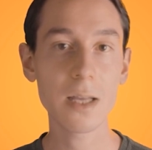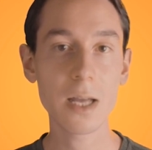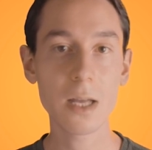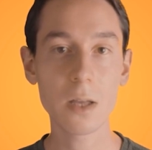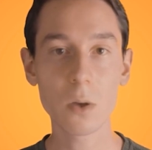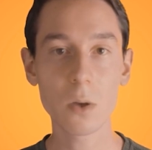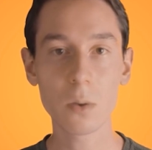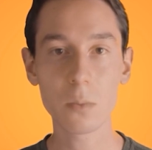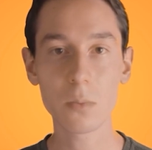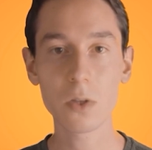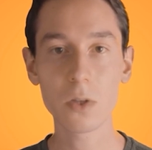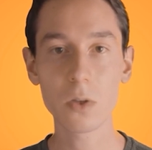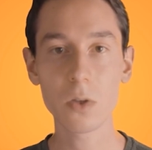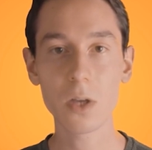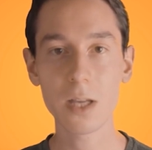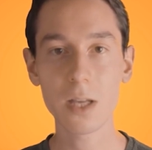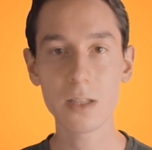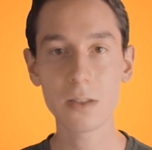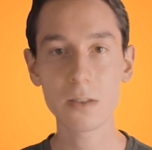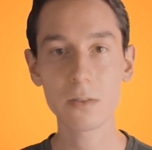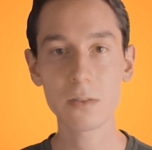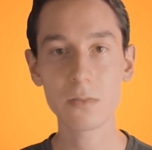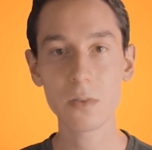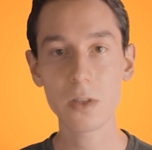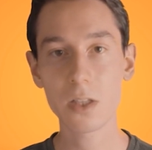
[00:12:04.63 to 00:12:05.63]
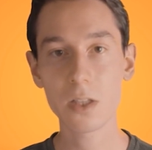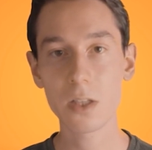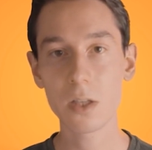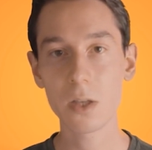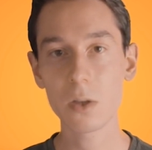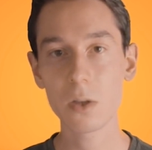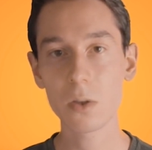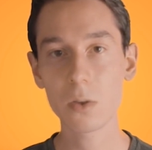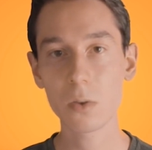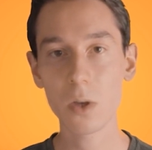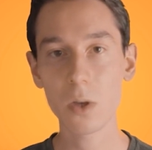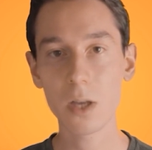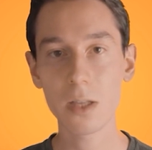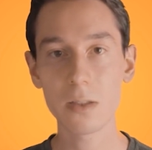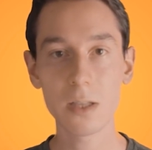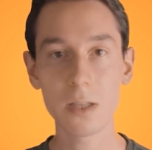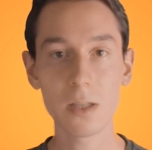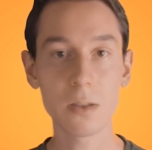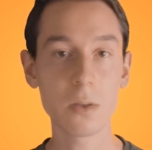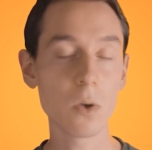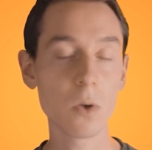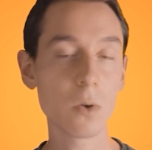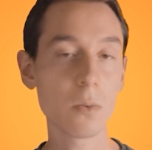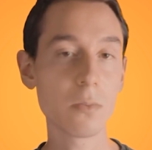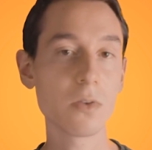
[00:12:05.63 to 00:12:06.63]
I hope you liked the video, and then
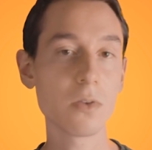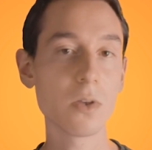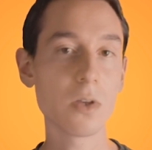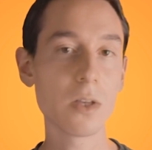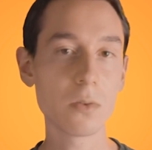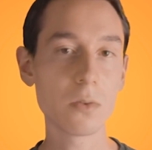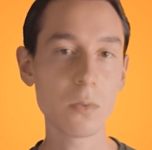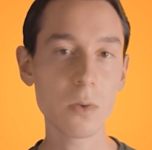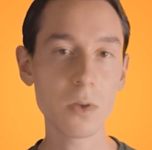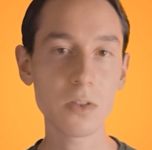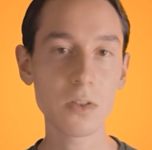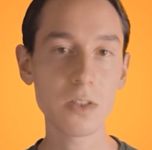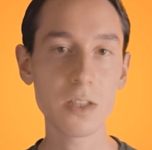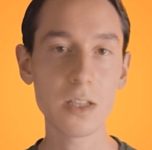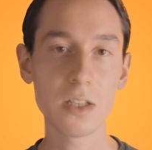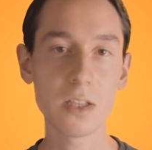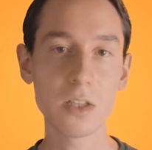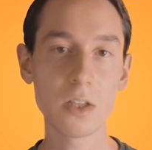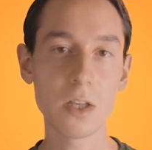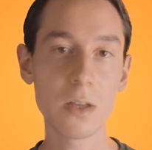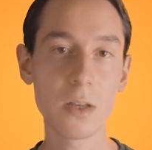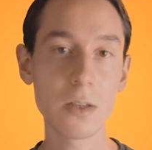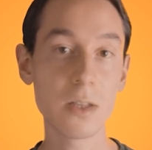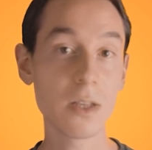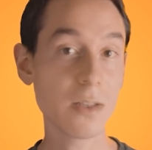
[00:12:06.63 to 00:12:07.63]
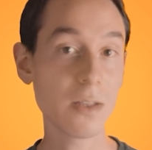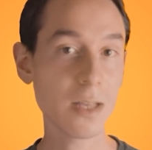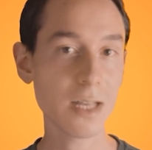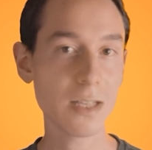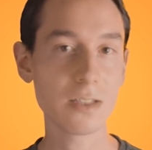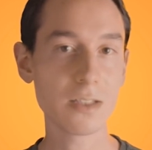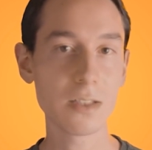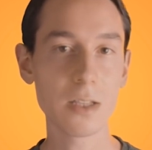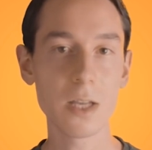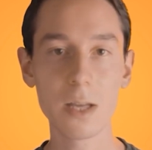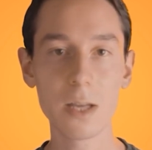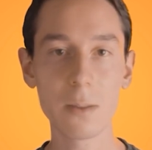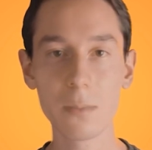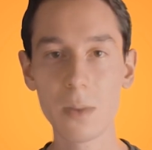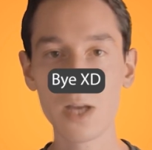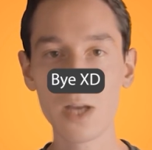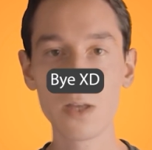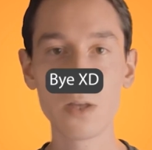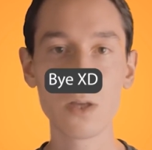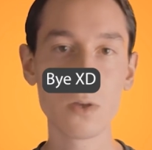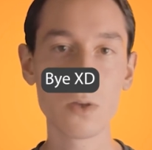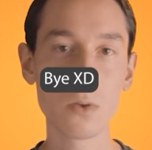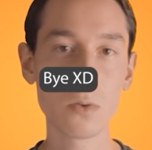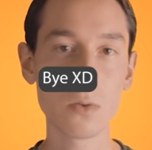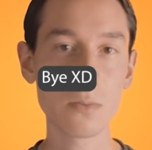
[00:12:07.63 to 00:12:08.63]
hopefully we'll see each other next time.
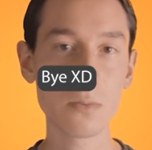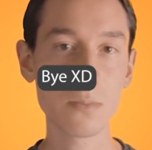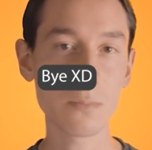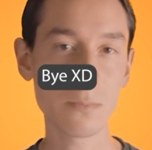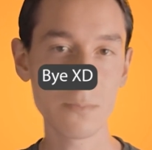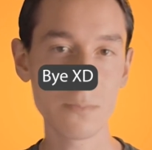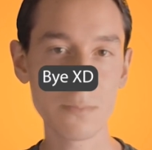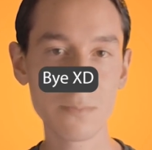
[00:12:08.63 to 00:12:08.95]
Hello!